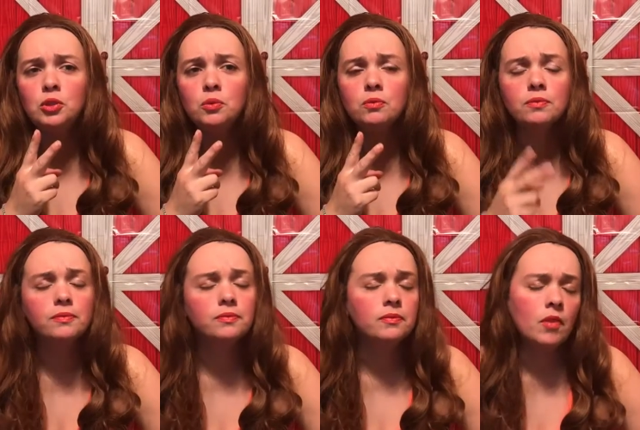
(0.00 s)
two,
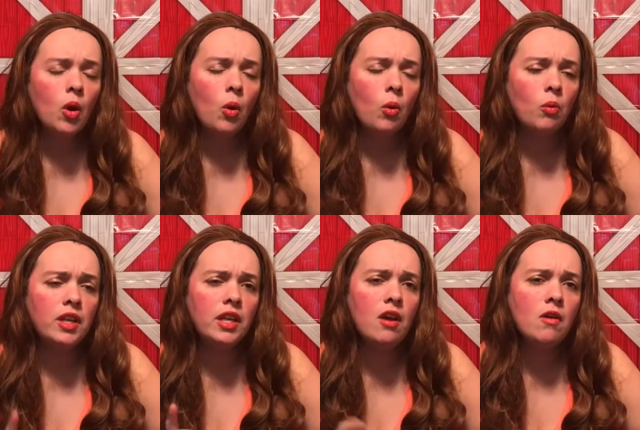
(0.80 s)

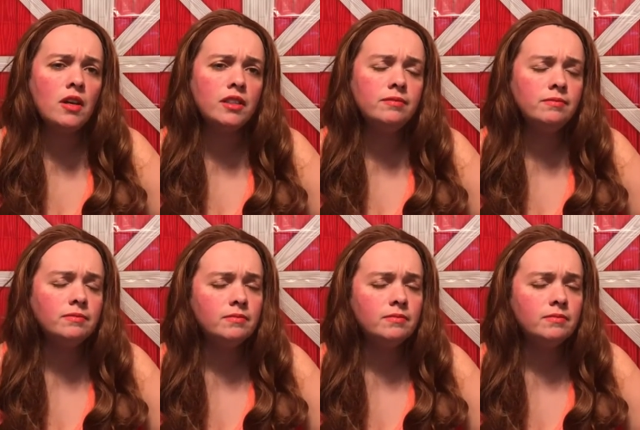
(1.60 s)
when you go hunting